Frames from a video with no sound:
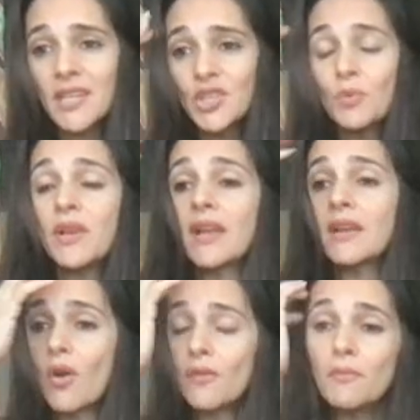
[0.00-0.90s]
touchwood,
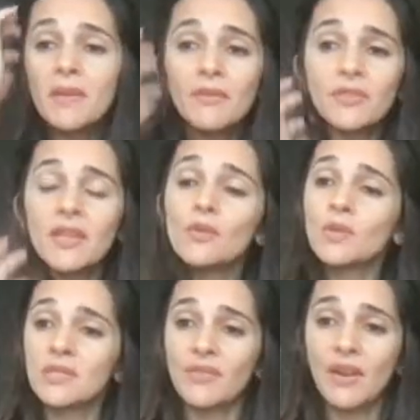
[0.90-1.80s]
and God forbid if they do,
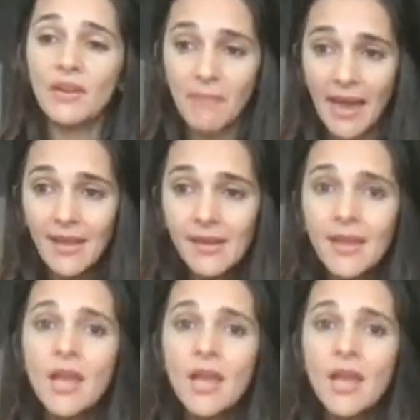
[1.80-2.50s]
it's very mild.